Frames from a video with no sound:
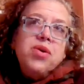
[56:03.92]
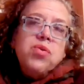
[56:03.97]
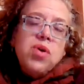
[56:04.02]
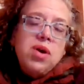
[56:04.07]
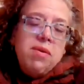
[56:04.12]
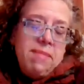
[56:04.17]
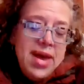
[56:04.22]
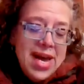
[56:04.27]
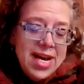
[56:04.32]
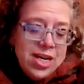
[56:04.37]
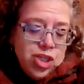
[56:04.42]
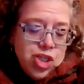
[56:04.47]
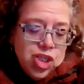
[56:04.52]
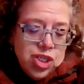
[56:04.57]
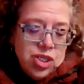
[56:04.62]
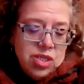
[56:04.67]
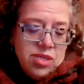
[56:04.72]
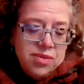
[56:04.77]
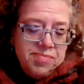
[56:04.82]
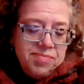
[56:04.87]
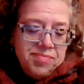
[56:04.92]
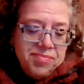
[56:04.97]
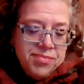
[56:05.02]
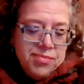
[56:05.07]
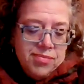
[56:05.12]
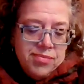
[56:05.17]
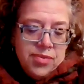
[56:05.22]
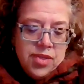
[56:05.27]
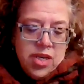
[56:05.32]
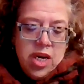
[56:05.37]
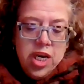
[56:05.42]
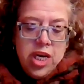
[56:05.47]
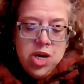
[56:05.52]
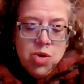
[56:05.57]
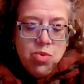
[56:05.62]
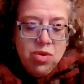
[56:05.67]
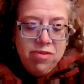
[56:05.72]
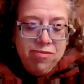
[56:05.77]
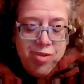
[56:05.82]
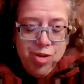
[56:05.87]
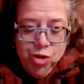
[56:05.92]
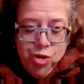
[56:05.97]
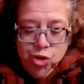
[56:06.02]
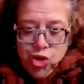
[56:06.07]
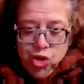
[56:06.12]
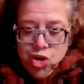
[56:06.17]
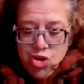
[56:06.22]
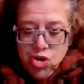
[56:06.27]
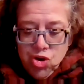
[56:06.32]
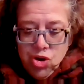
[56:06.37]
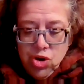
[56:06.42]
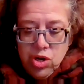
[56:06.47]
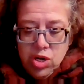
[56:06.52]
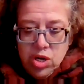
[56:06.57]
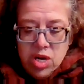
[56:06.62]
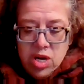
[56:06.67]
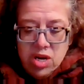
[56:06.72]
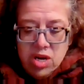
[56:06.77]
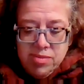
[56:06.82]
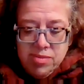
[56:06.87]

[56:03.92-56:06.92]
to imagine, a future